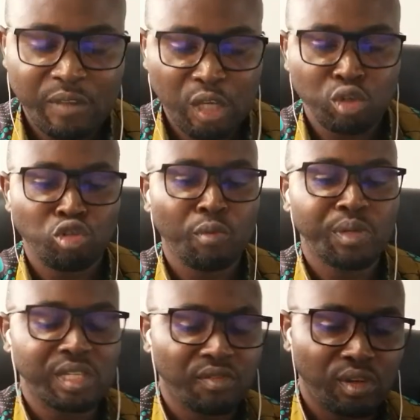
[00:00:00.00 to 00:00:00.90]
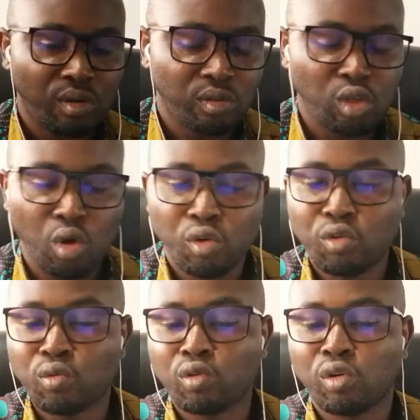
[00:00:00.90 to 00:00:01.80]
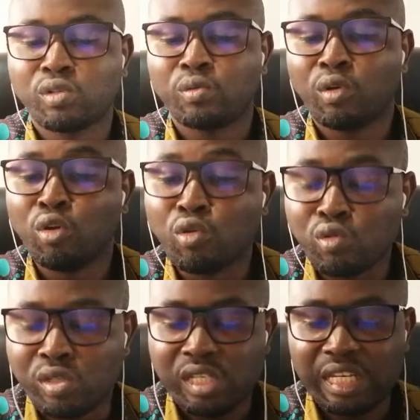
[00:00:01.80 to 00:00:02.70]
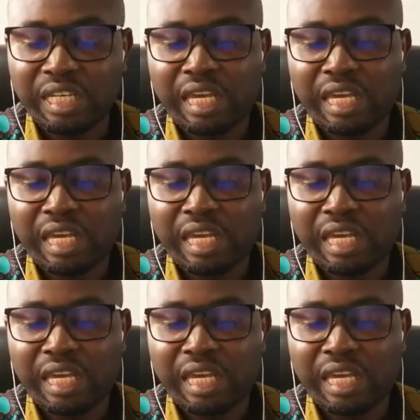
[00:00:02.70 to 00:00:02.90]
it will not be difficult or you will not lose